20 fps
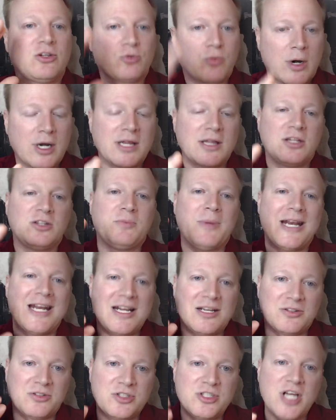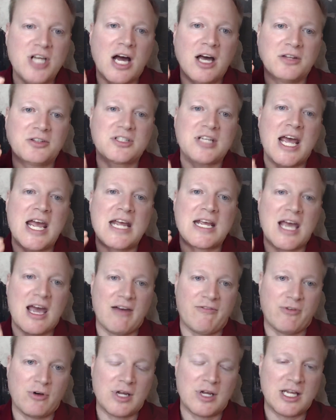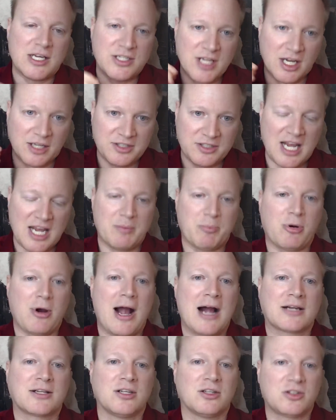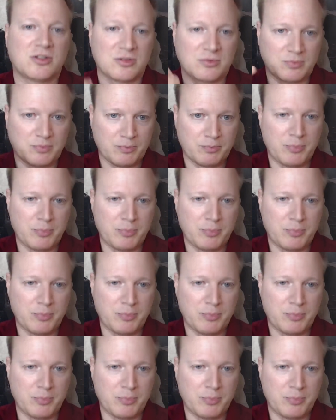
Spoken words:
running these meetings does take effort, it does take practice,